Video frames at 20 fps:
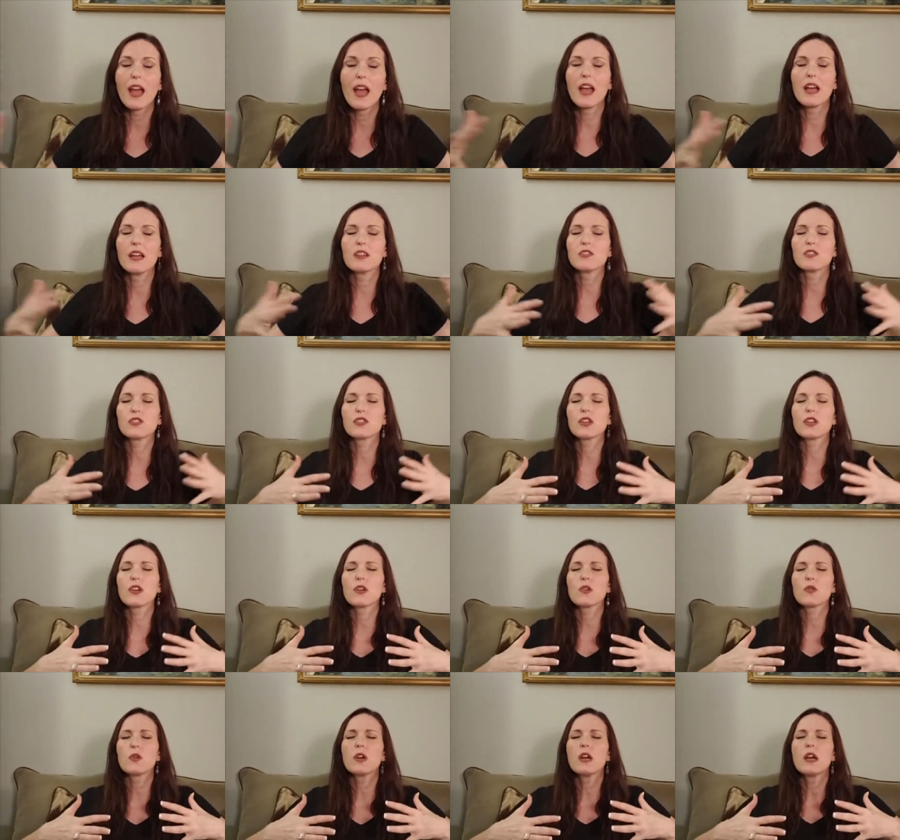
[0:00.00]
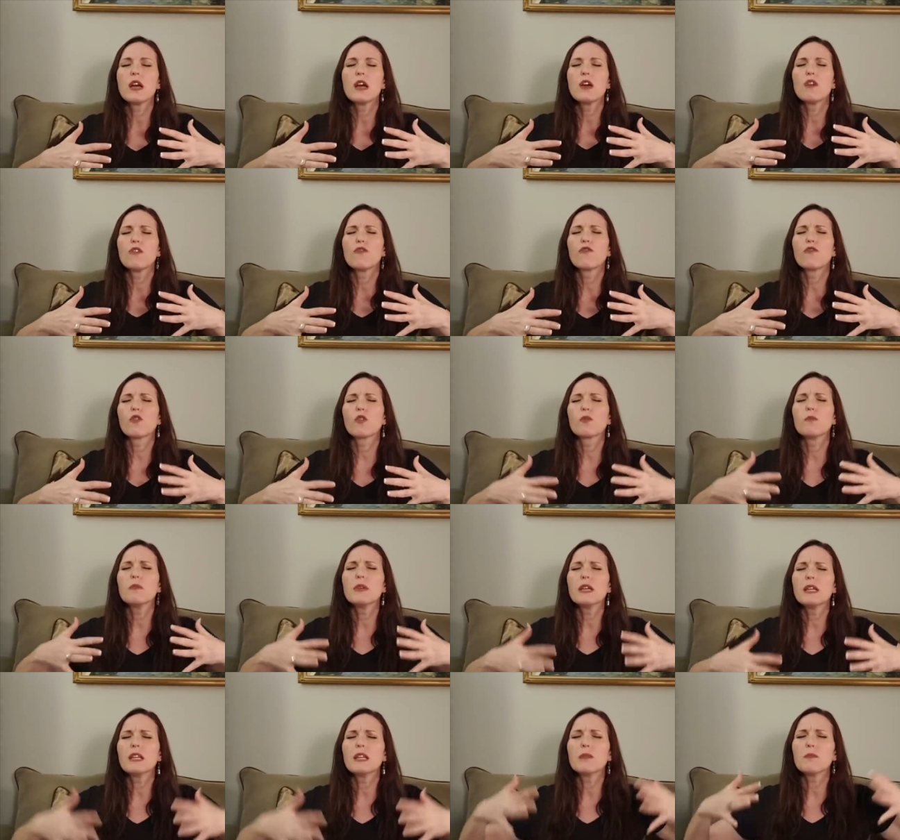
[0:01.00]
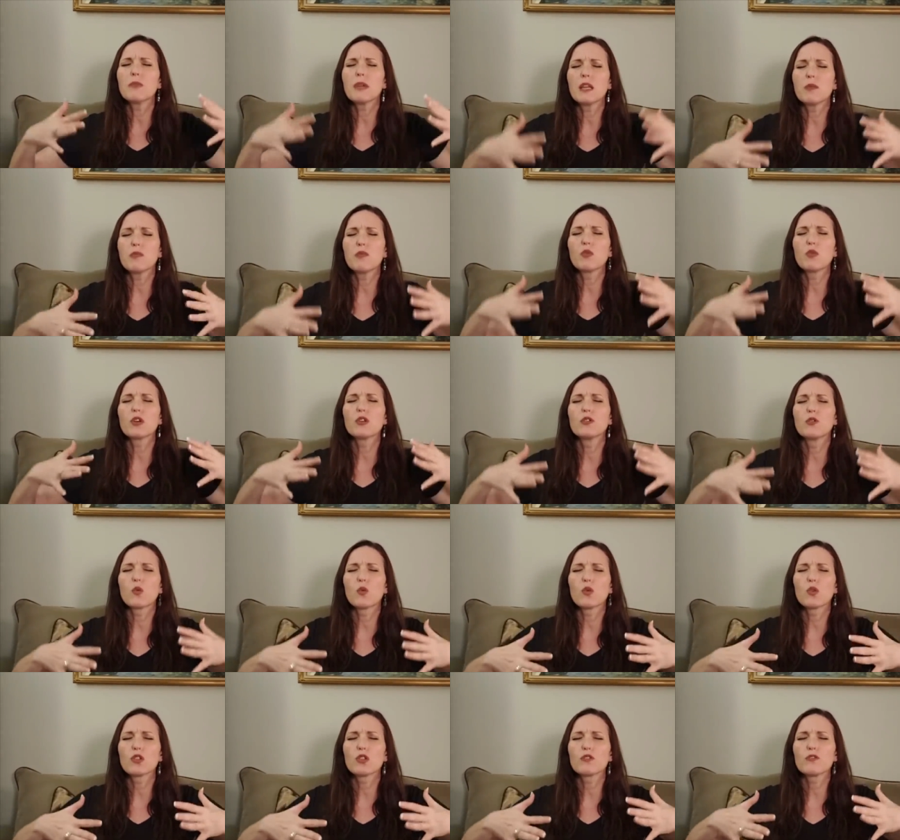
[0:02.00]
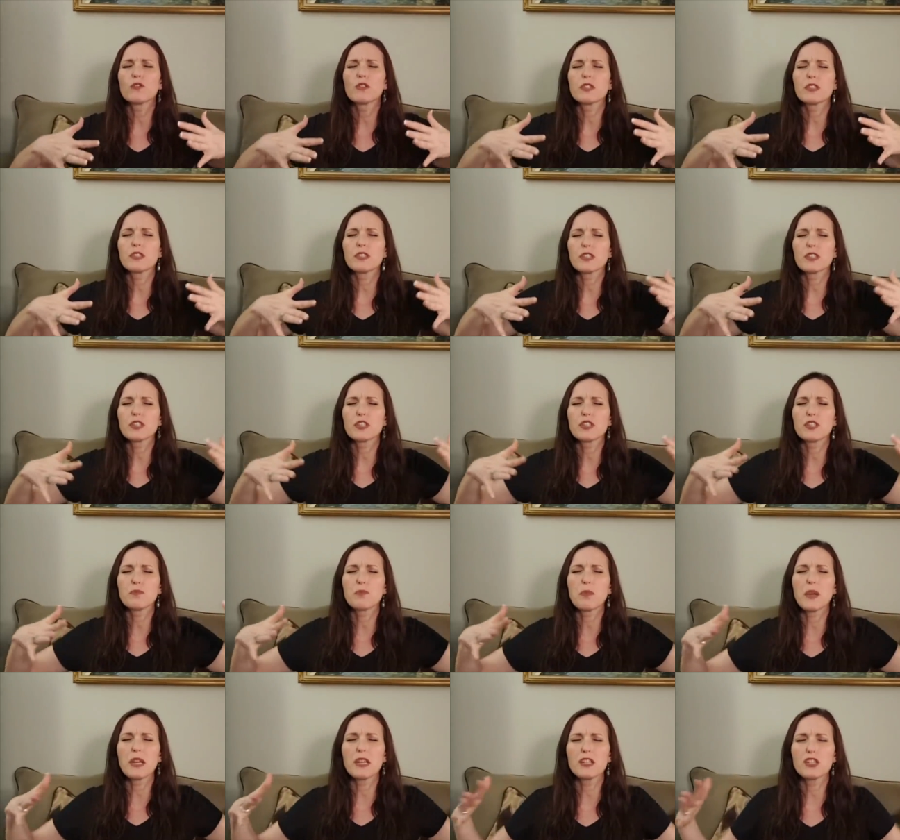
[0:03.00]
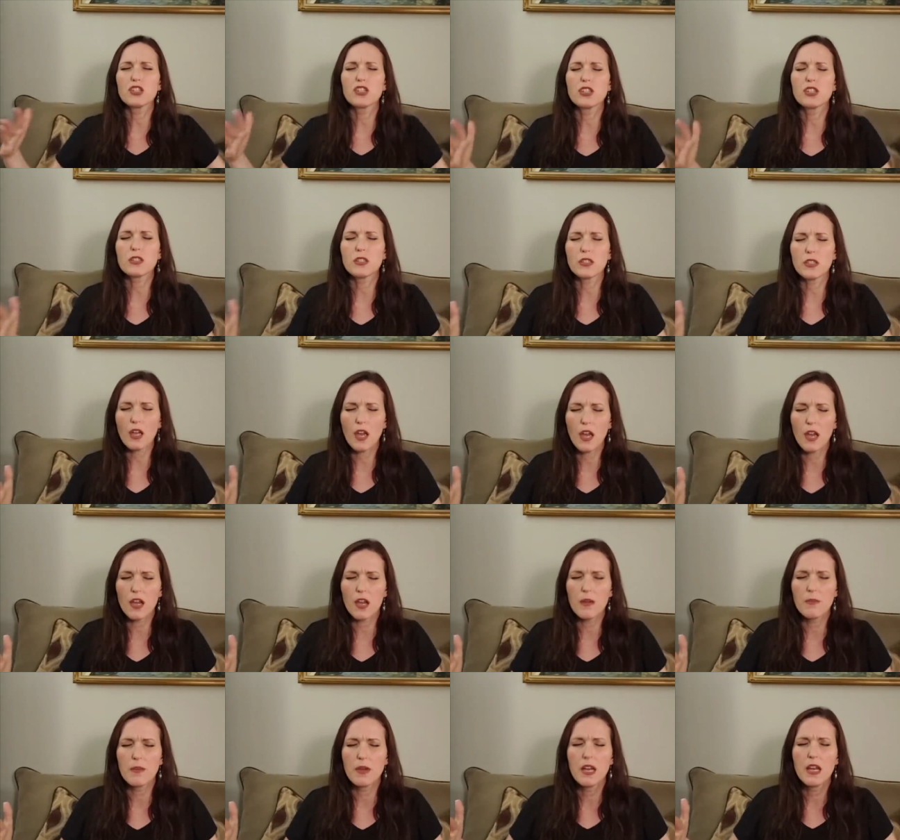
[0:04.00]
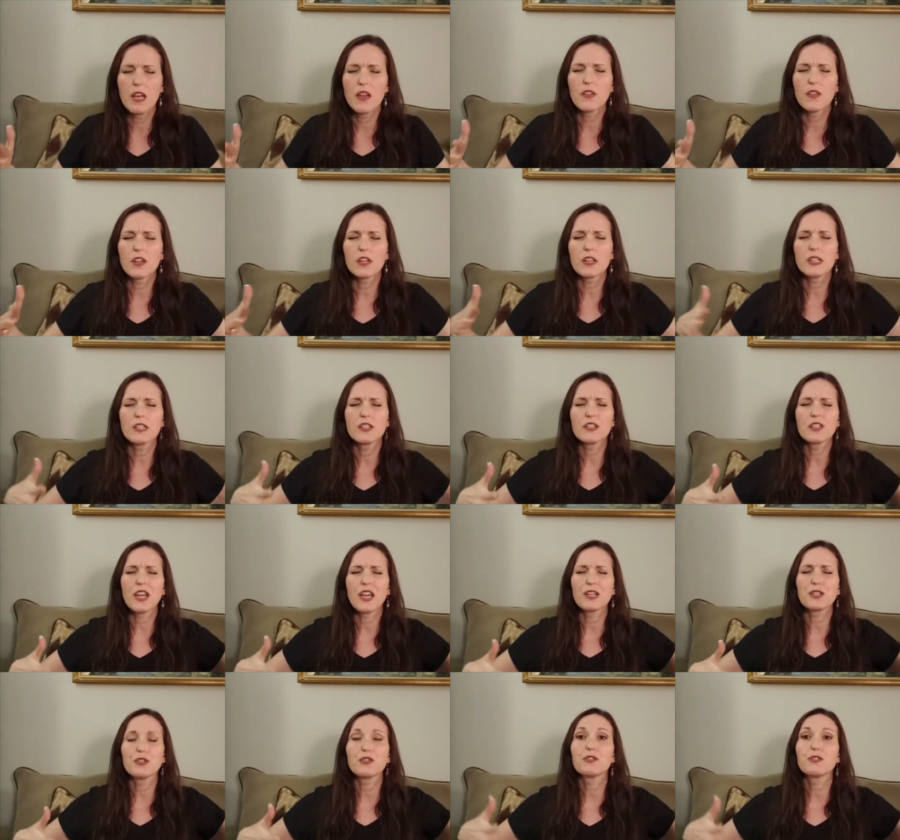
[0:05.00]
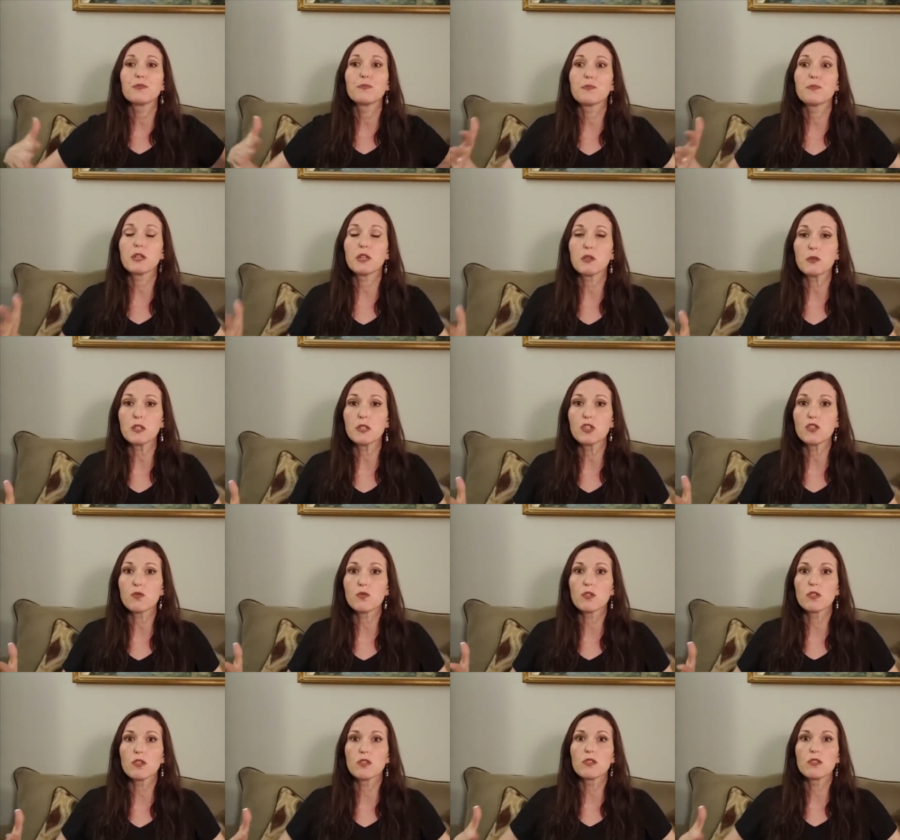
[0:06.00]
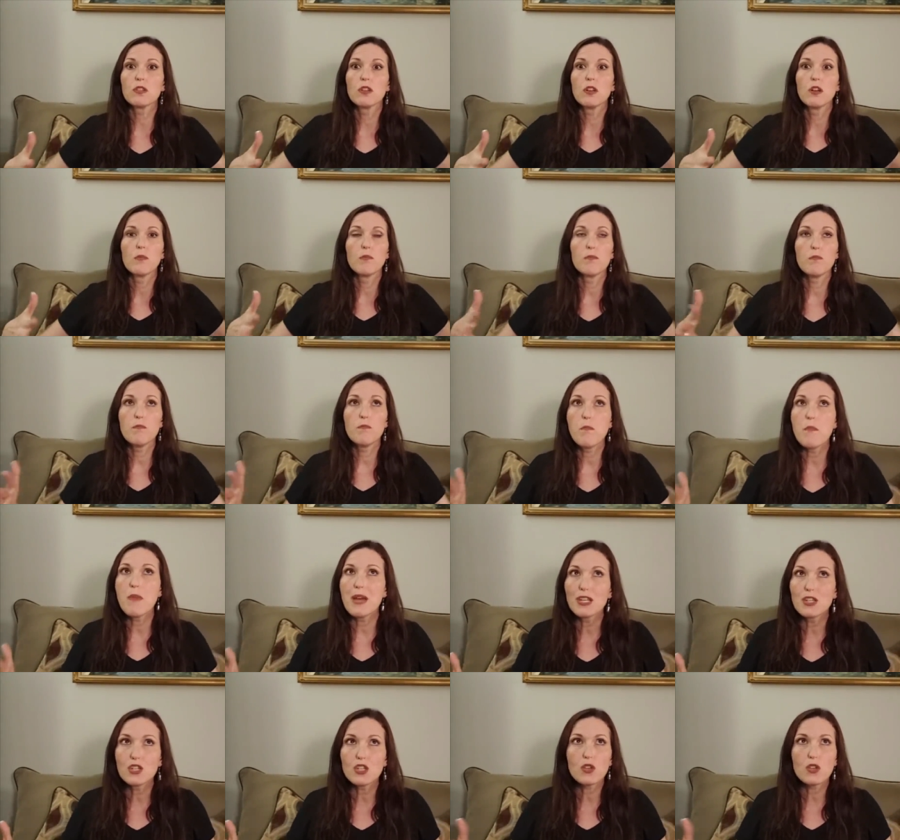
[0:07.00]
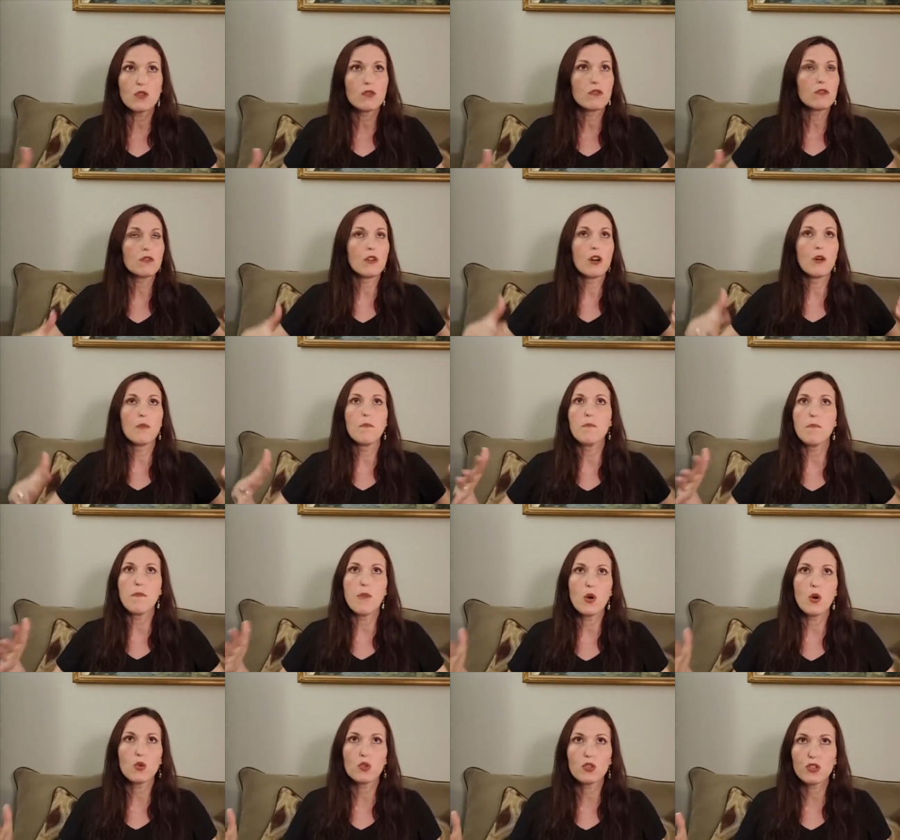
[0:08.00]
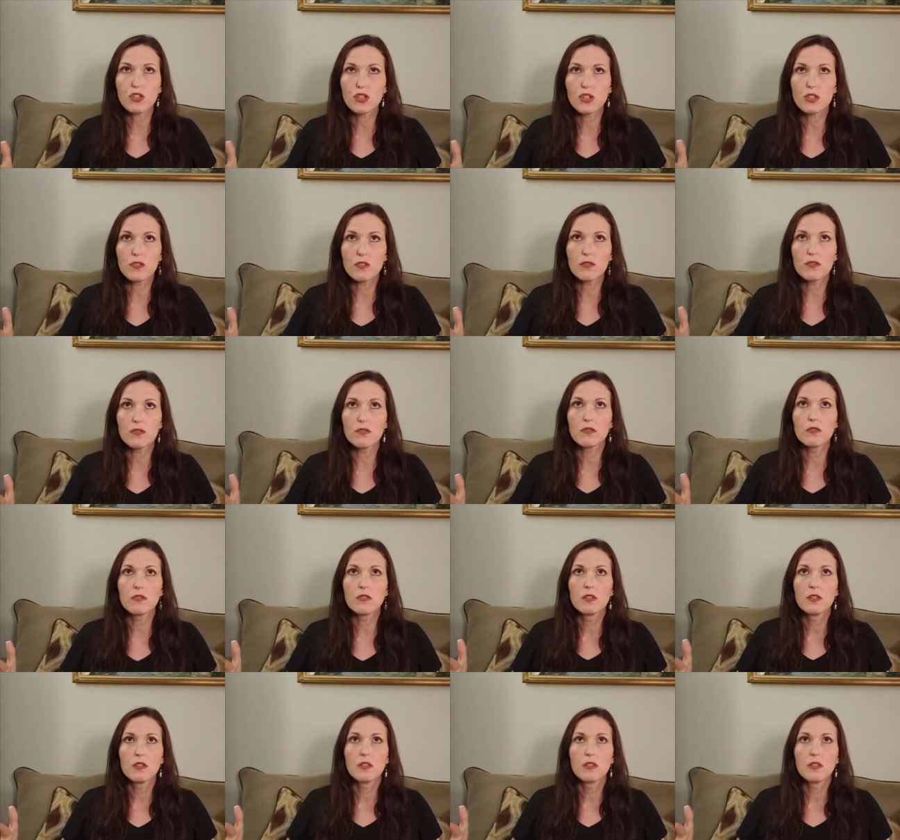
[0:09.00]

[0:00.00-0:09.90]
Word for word: And so for many people, in order for this expansion to come, there is a spiritual, mental, emotional,